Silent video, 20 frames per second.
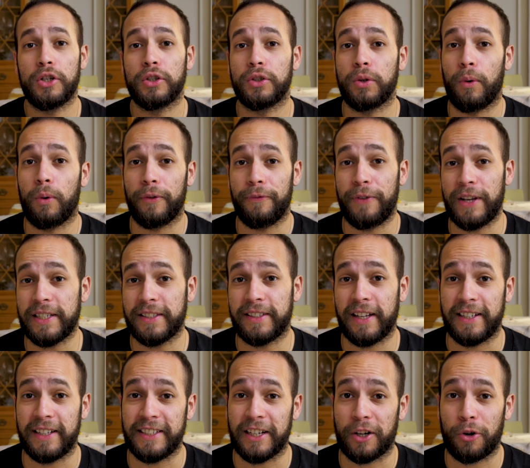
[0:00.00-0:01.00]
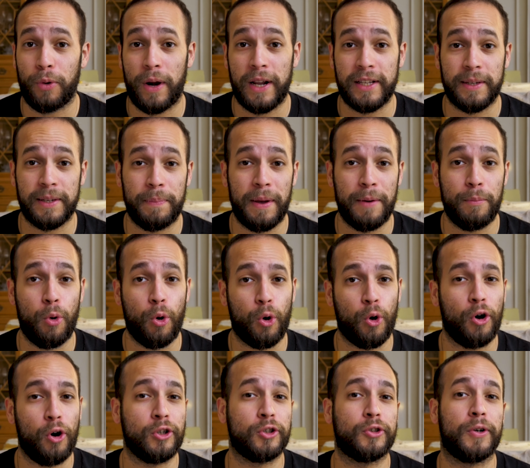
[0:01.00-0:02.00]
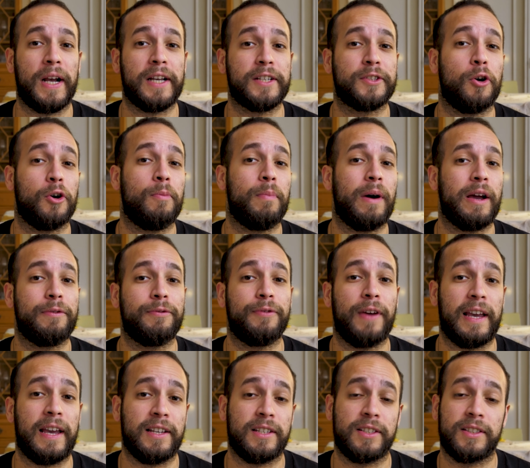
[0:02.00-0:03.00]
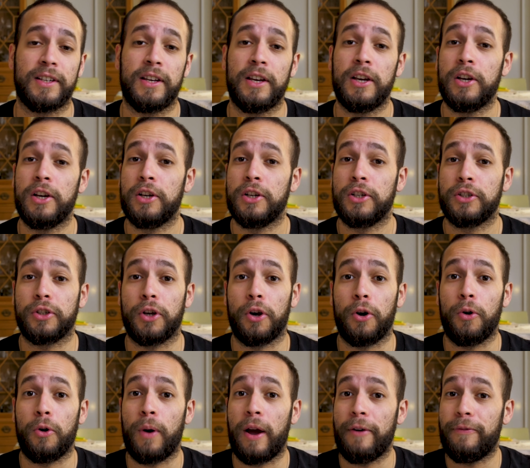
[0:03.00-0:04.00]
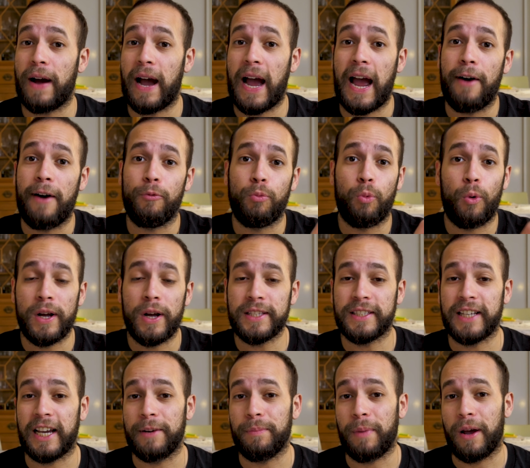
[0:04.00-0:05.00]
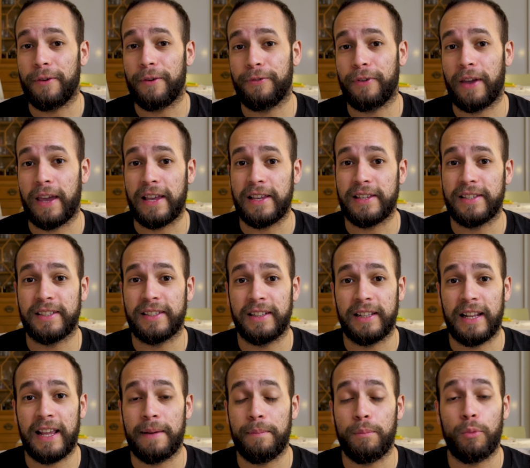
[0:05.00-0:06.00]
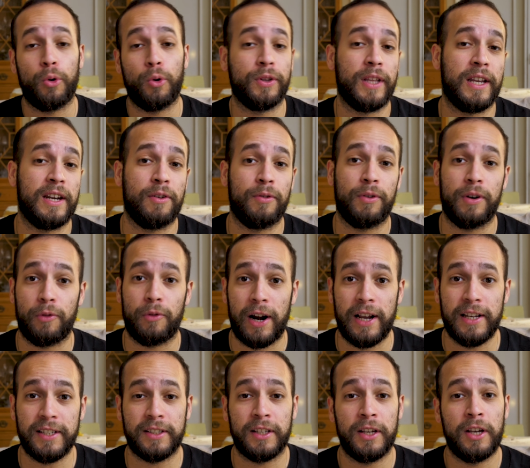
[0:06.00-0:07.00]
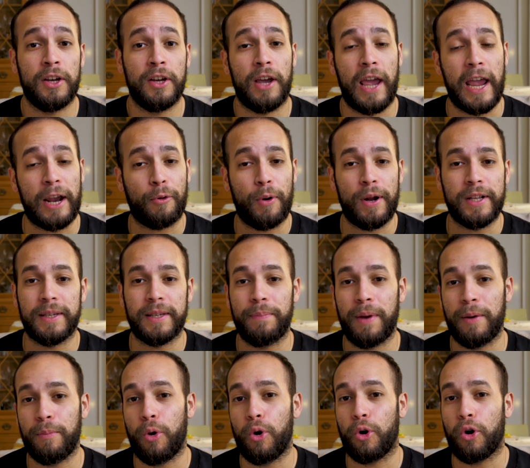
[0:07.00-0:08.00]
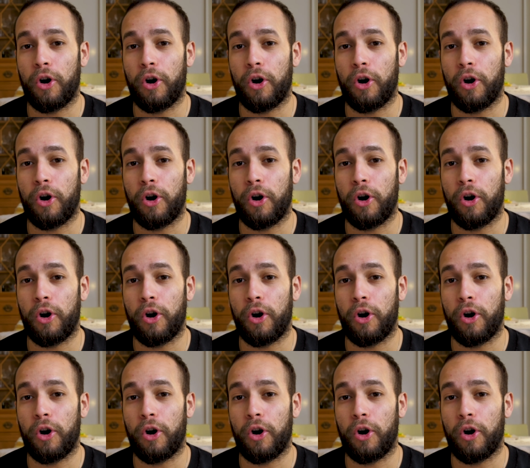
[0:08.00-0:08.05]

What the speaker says: So what this does, it creates a bit more contrast on my face. So if I have one side of my face lit more than the rest, it creates a bit more